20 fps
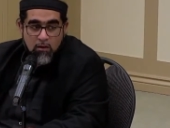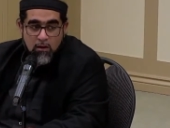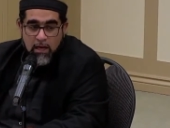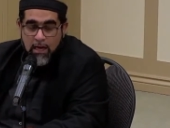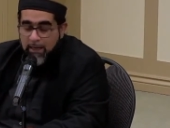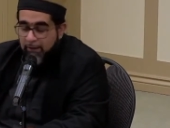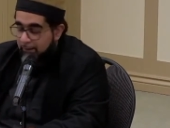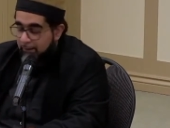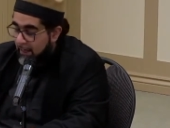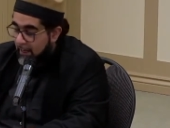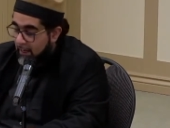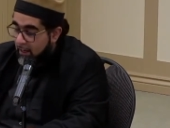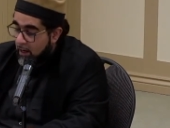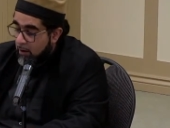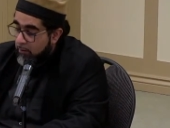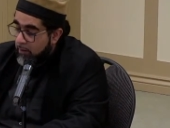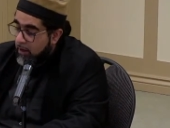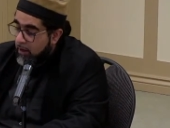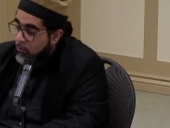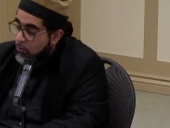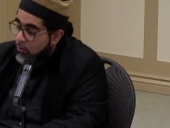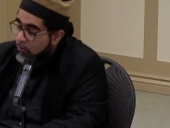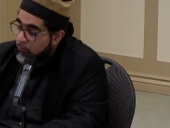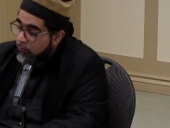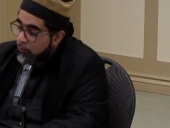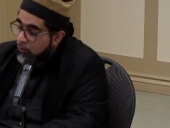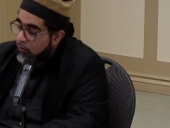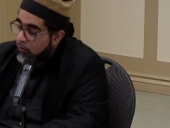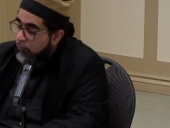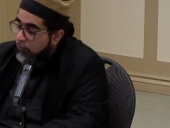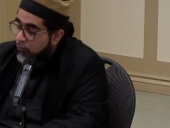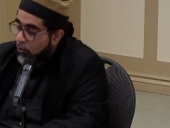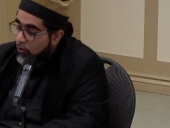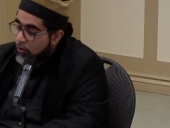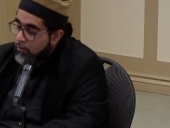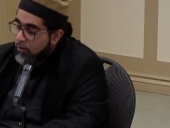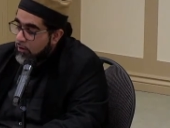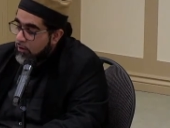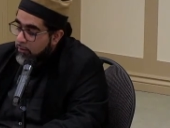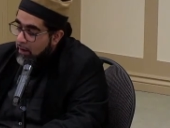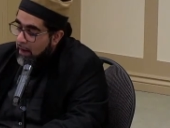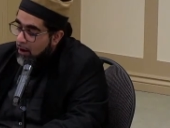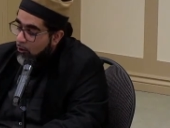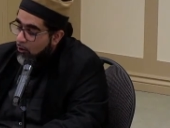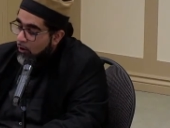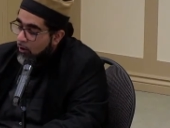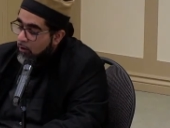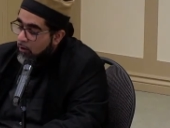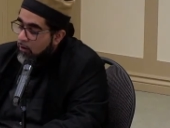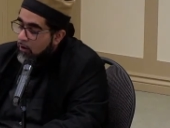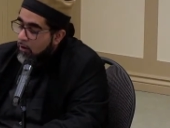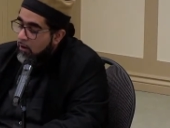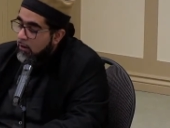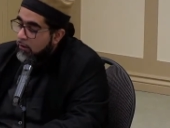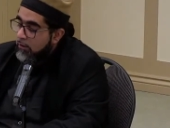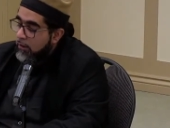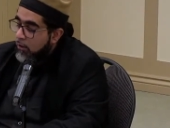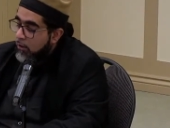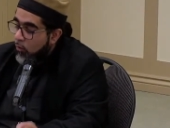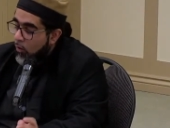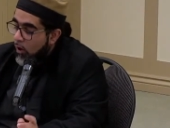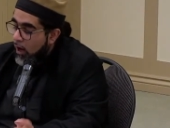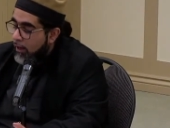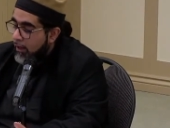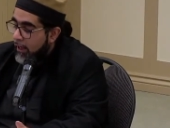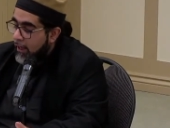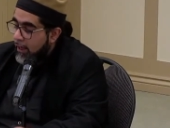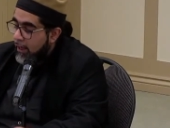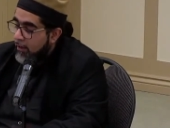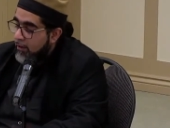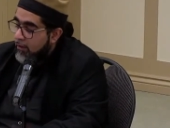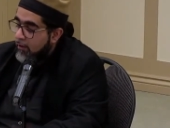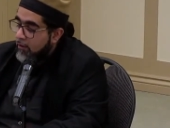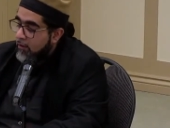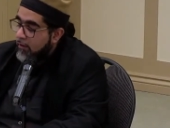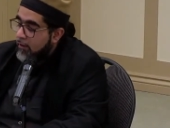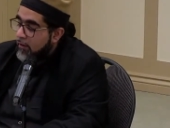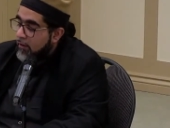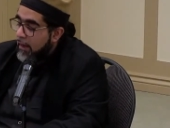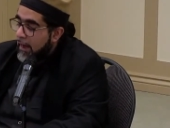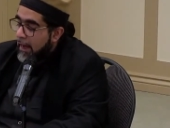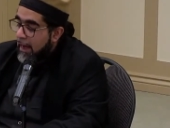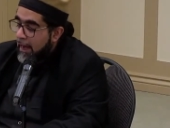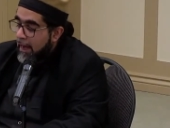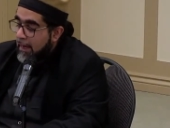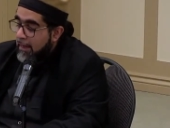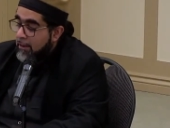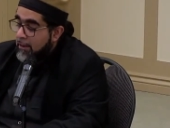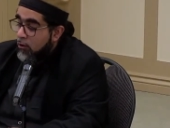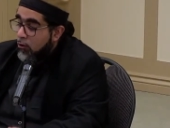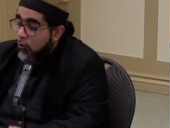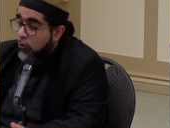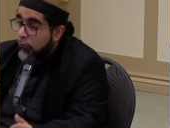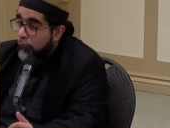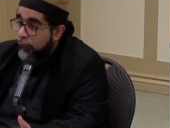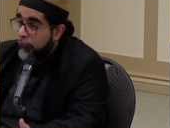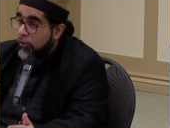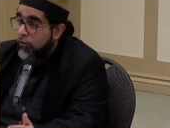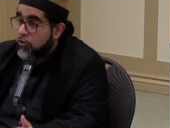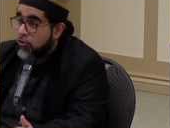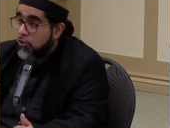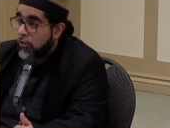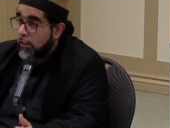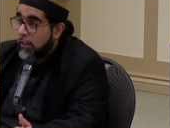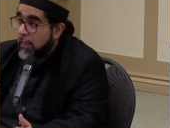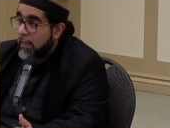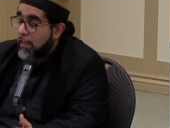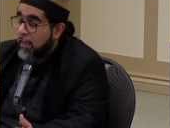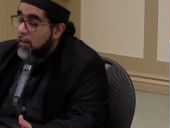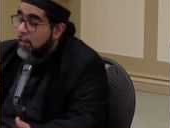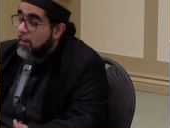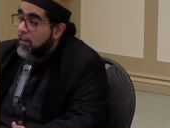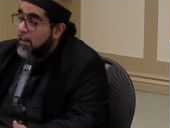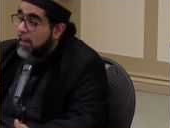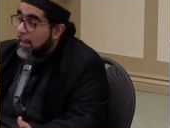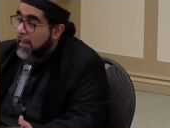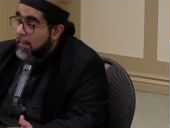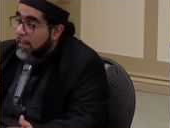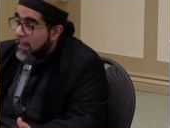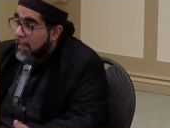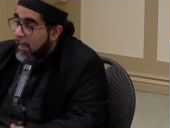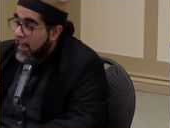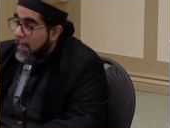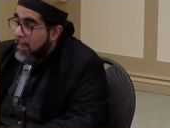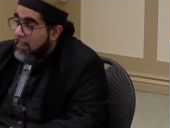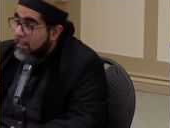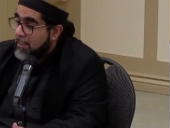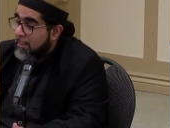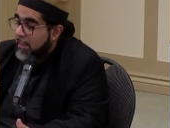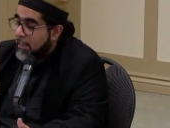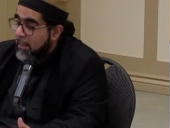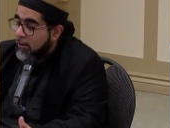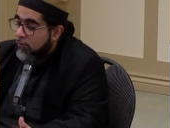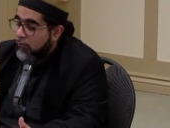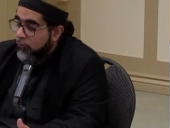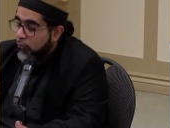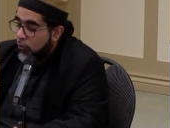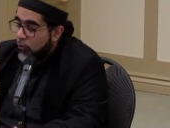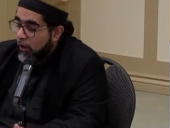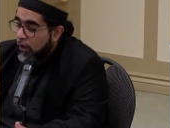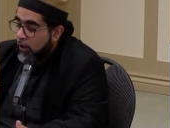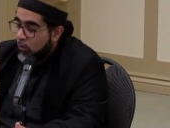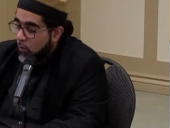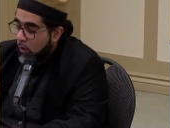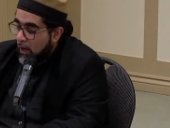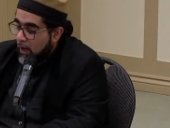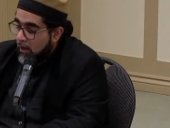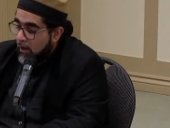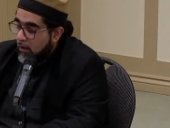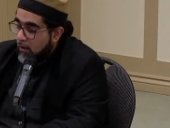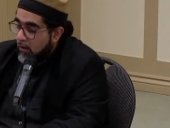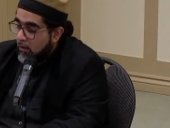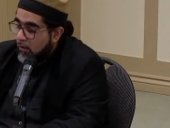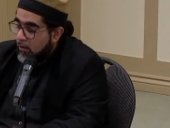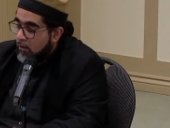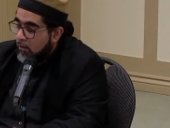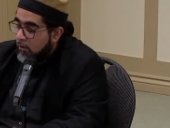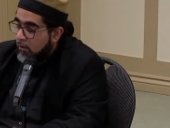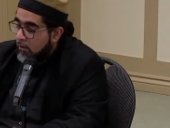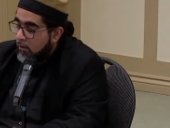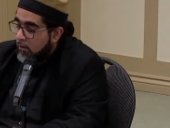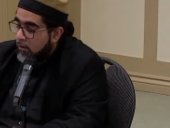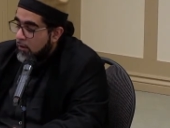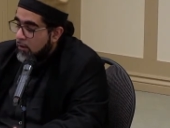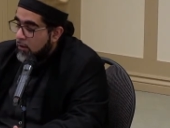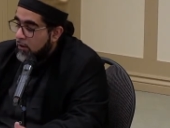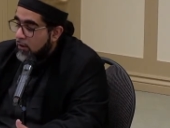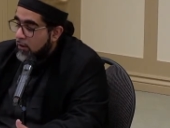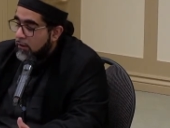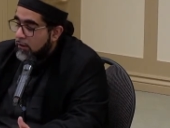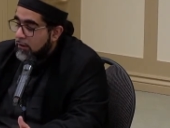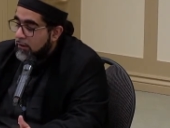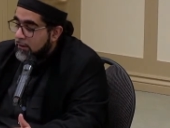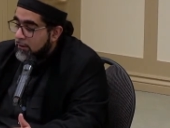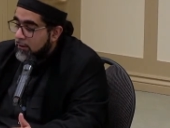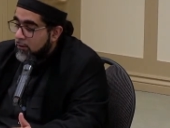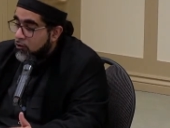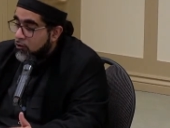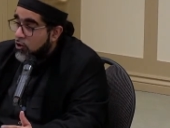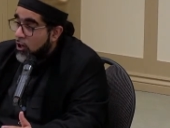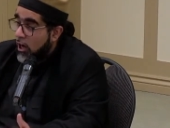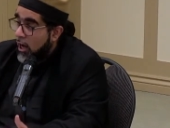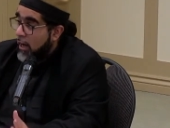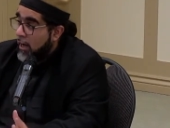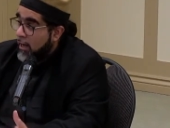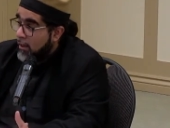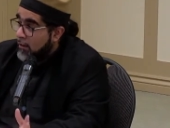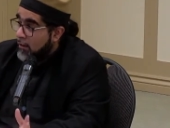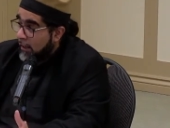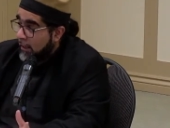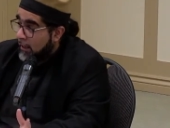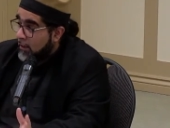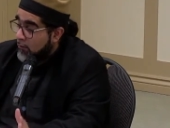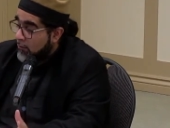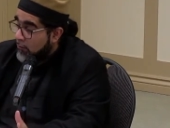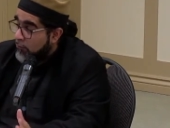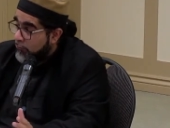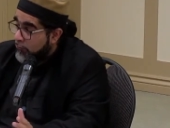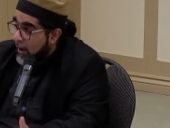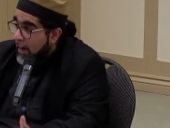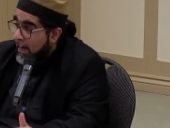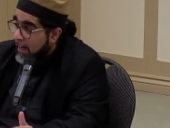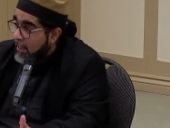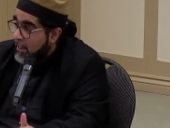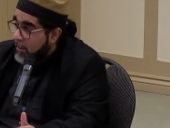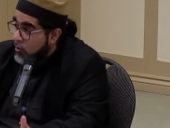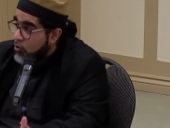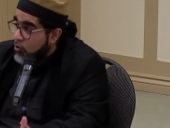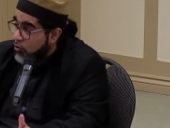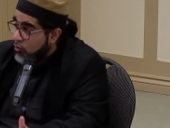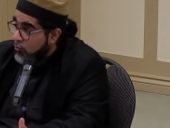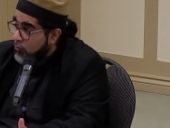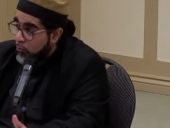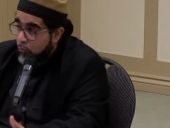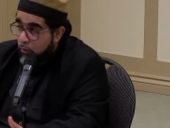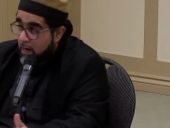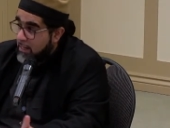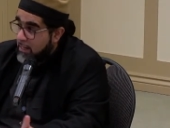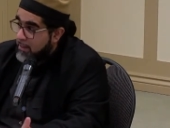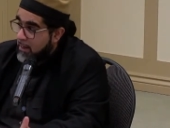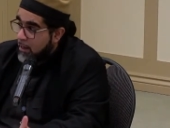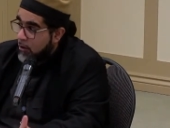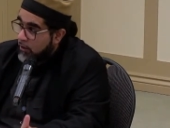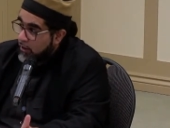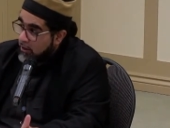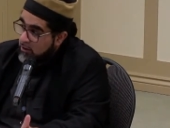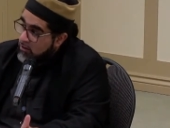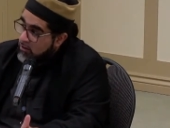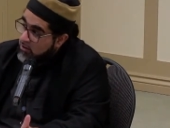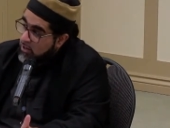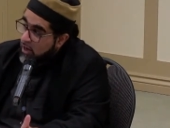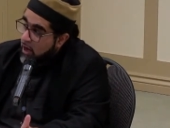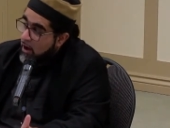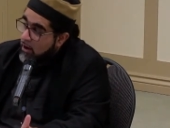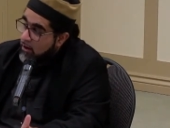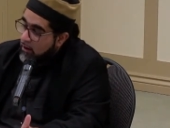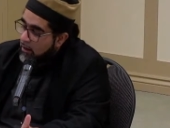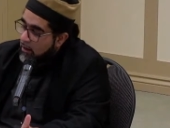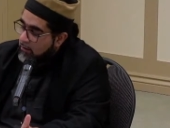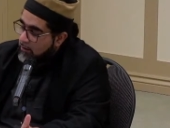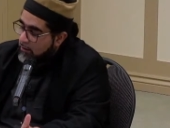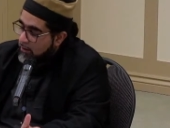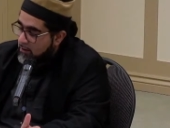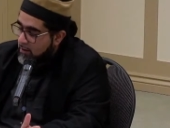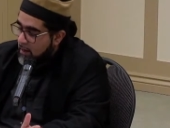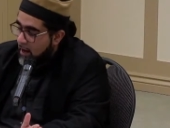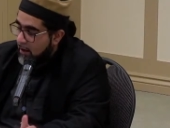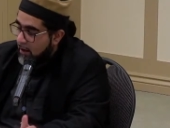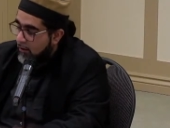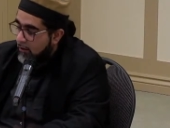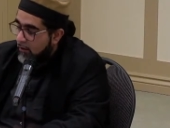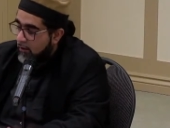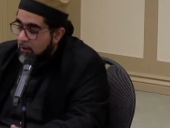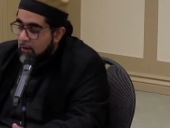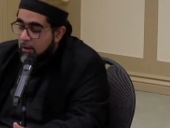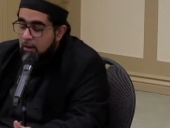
And they come in with full force and power. They walk in, and officially in 1841, the giant like fighting breaks out in entire Al Jazair.